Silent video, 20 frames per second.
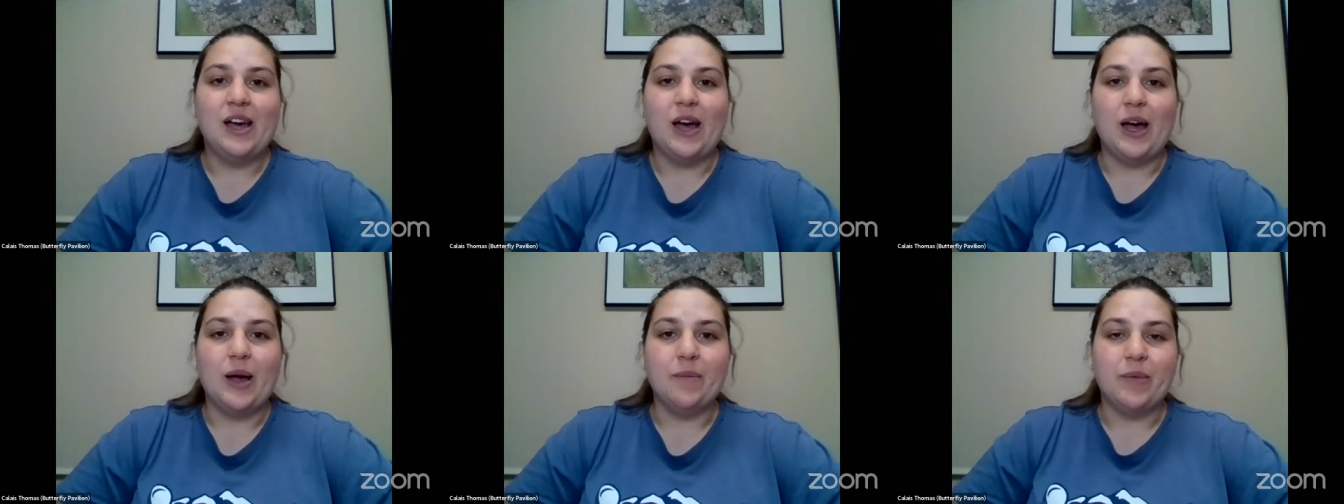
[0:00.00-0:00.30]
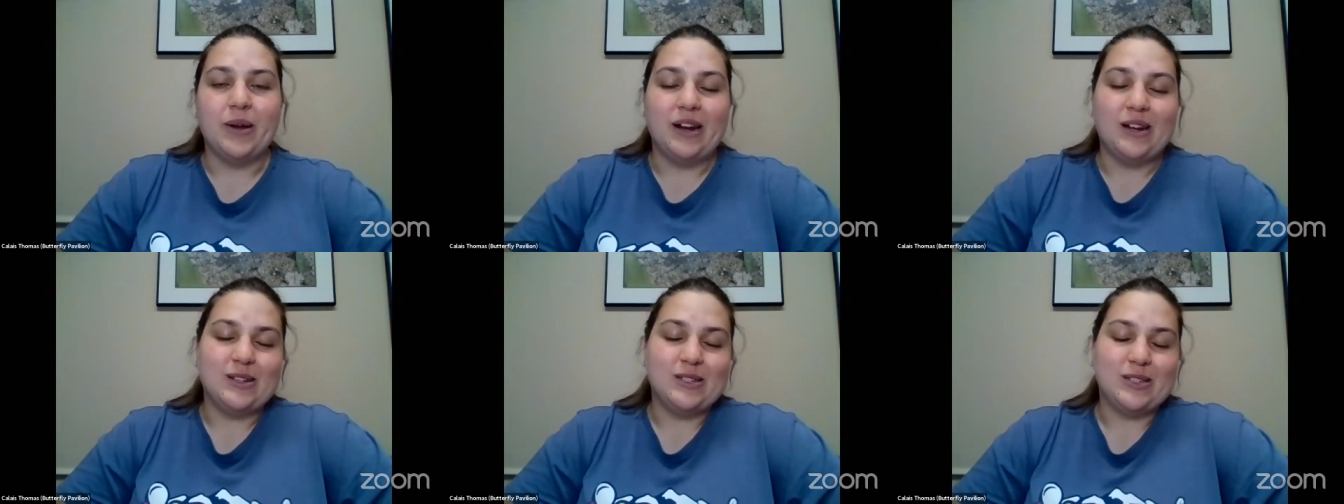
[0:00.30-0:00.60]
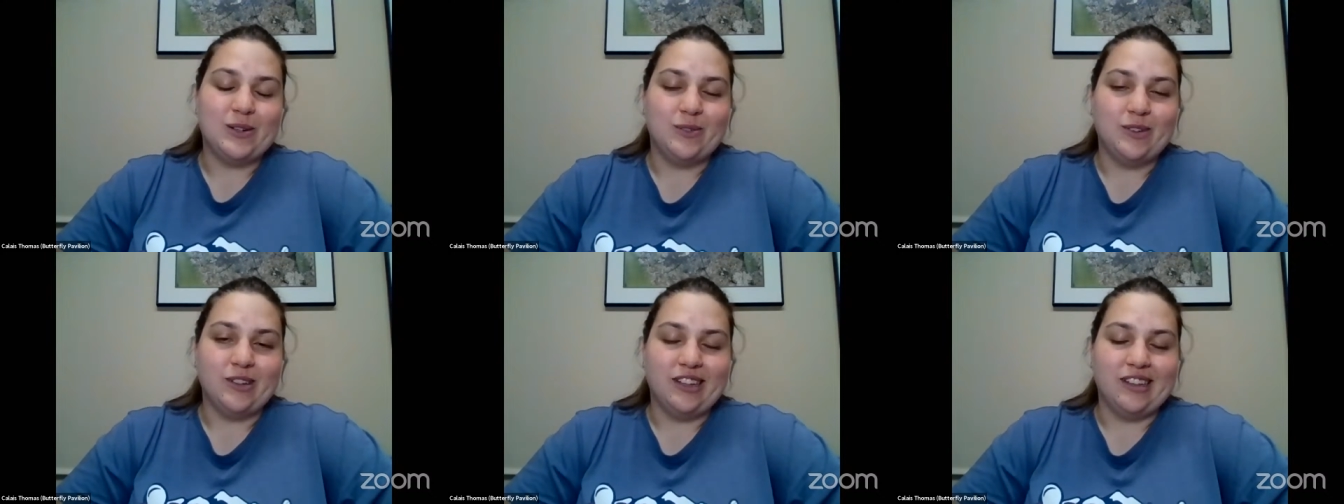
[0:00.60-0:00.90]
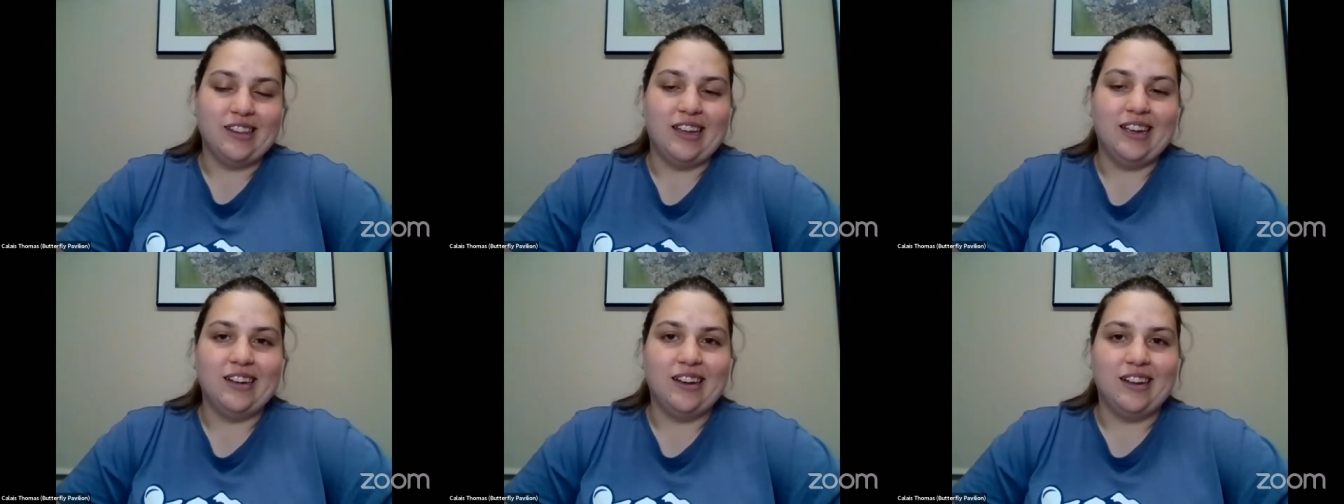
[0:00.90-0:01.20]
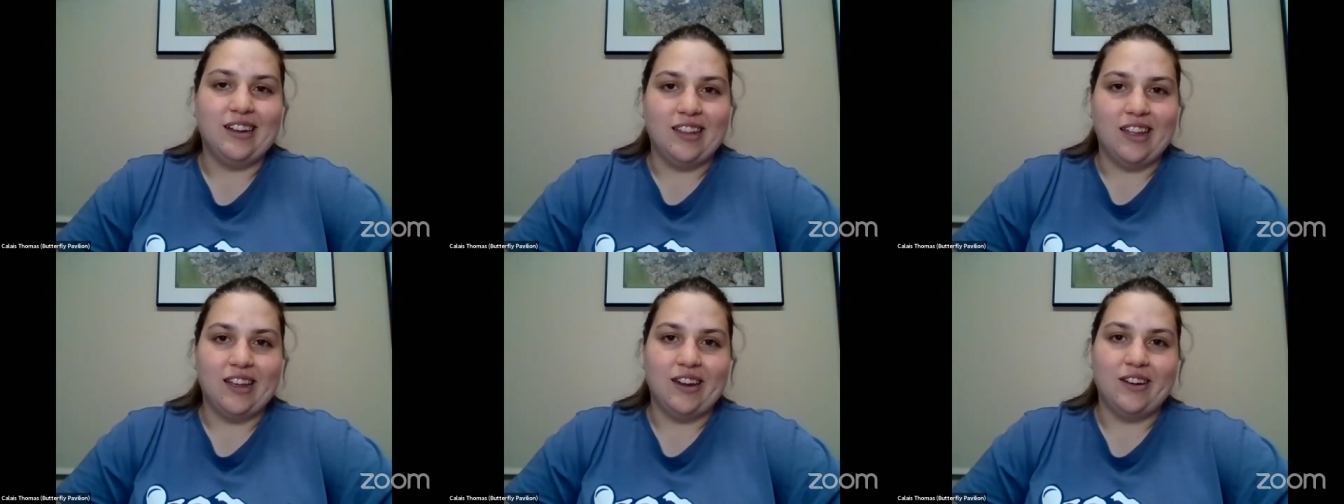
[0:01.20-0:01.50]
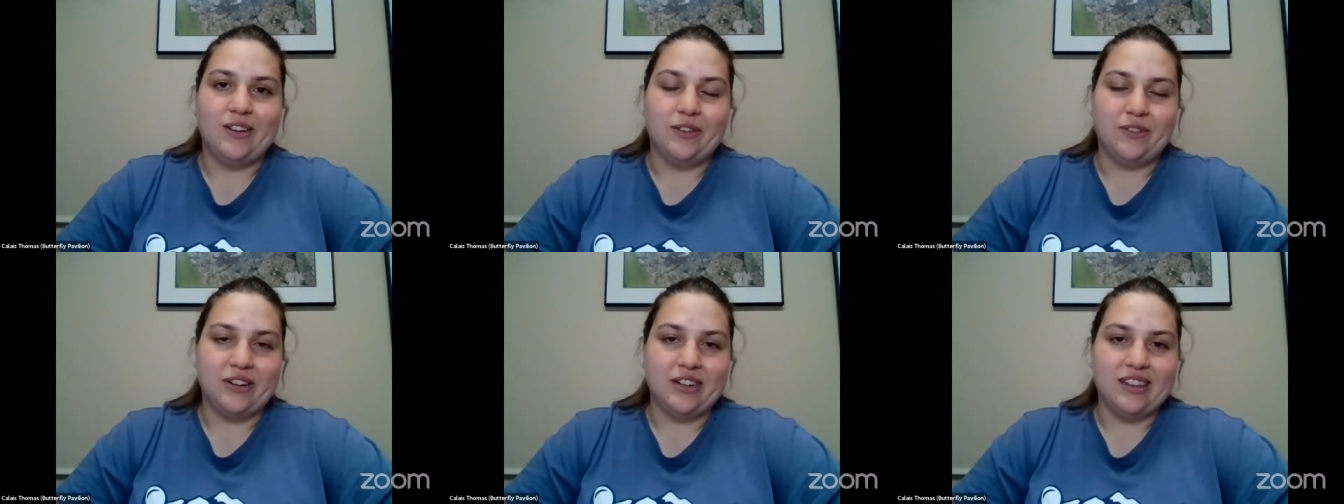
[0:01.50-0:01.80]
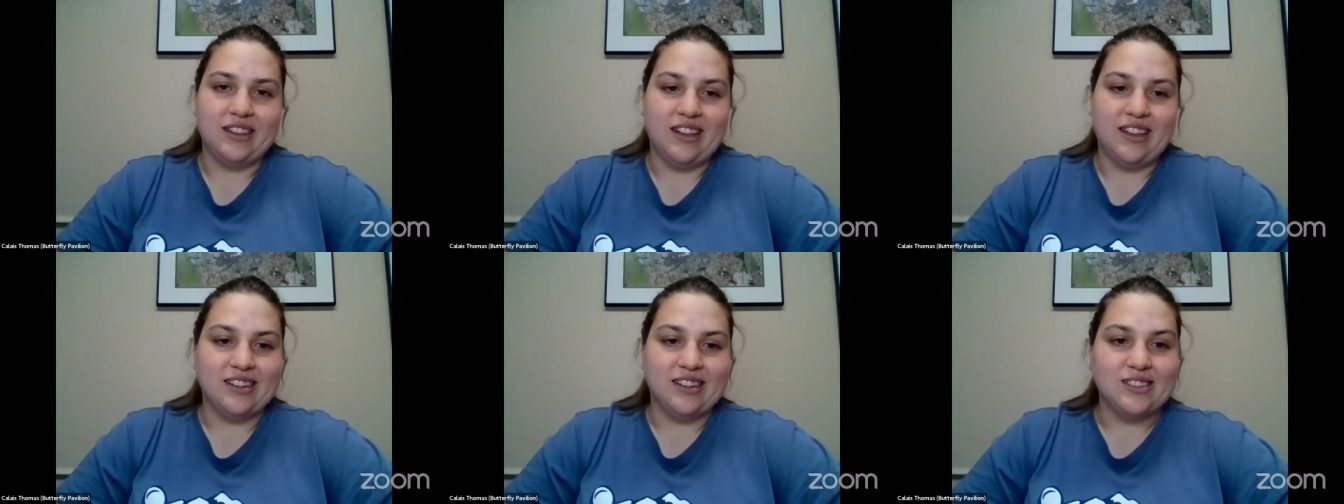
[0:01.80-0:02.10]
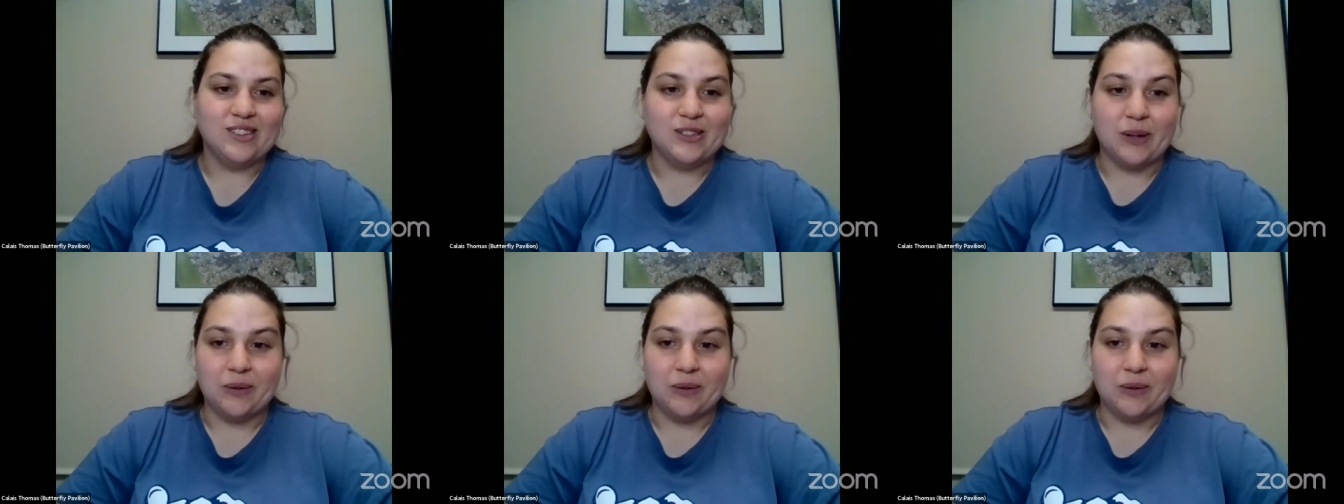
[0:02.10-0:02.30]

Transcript: um, but I also really like a lot of different things.